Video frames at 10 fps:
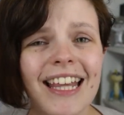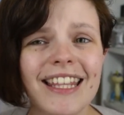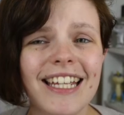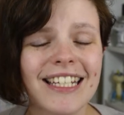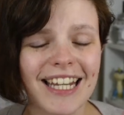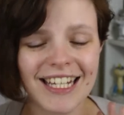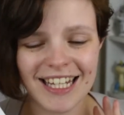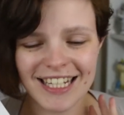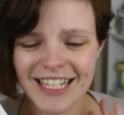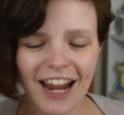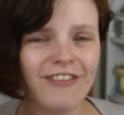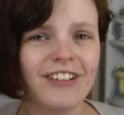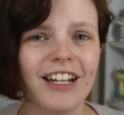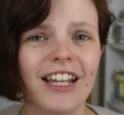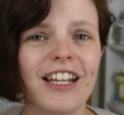This is
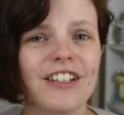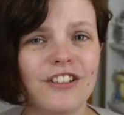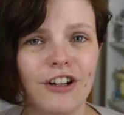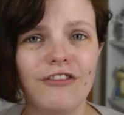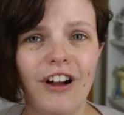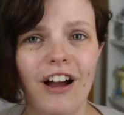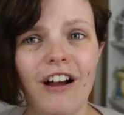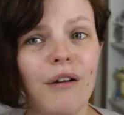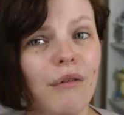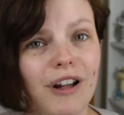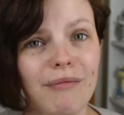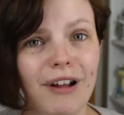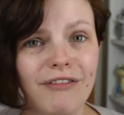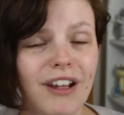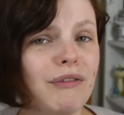definitely, so far, one of
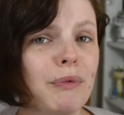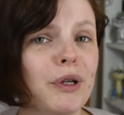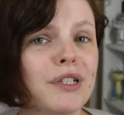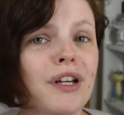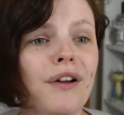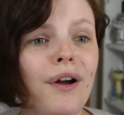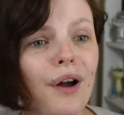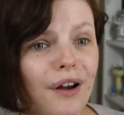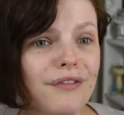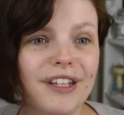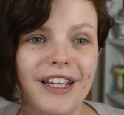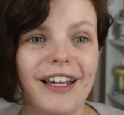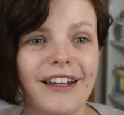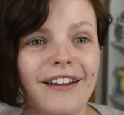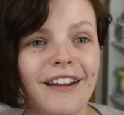my favourite books of the
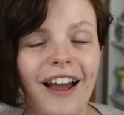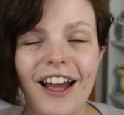year,